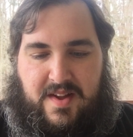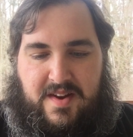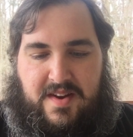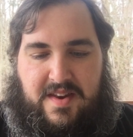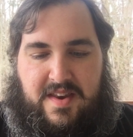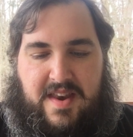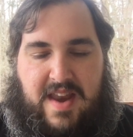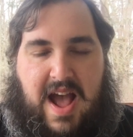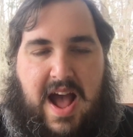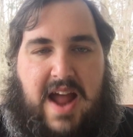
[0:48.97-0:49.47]

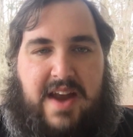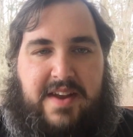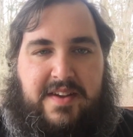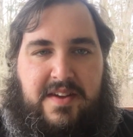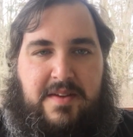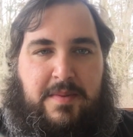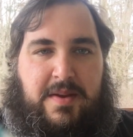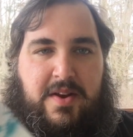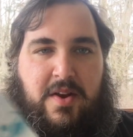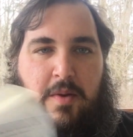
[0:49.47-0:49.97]
not a
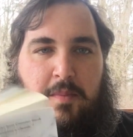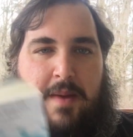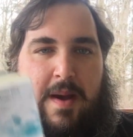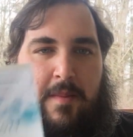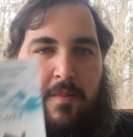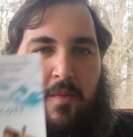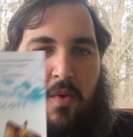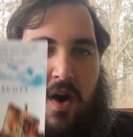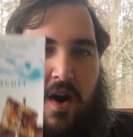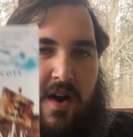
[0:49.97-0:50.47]
Camino
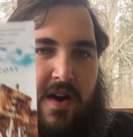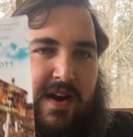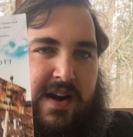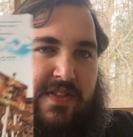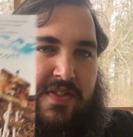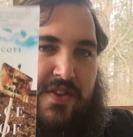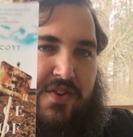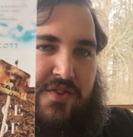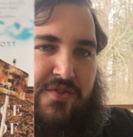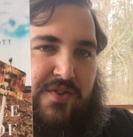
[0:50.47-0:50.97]
memoir
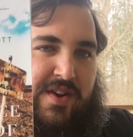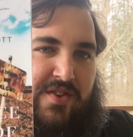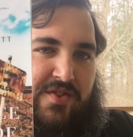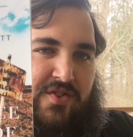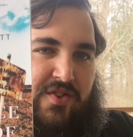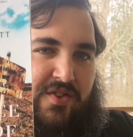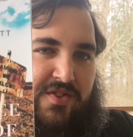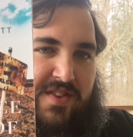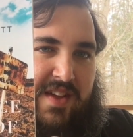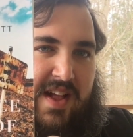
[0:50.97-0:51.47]
in the
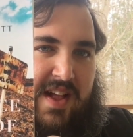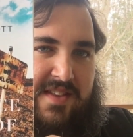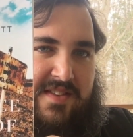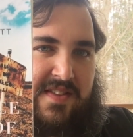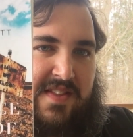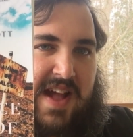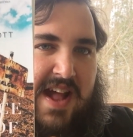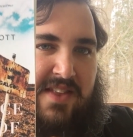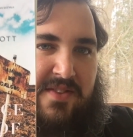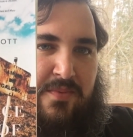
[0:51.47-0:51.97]
traditional sense,
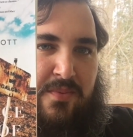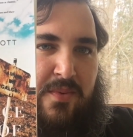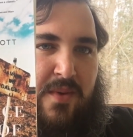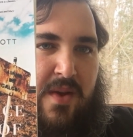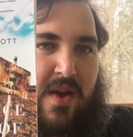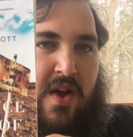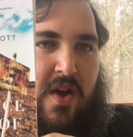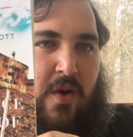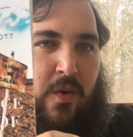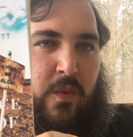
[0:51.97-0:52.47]
and that's
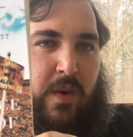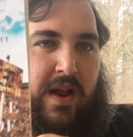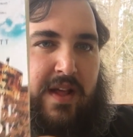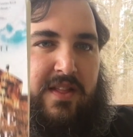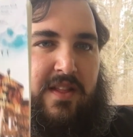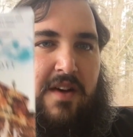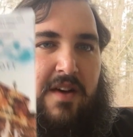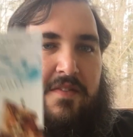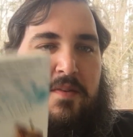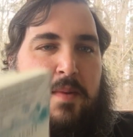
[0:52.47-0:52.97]
what I
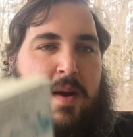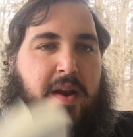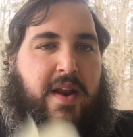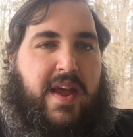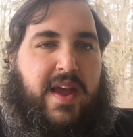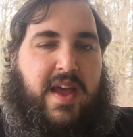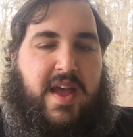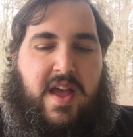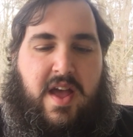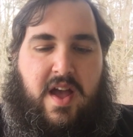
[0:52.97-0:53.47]
loved about it.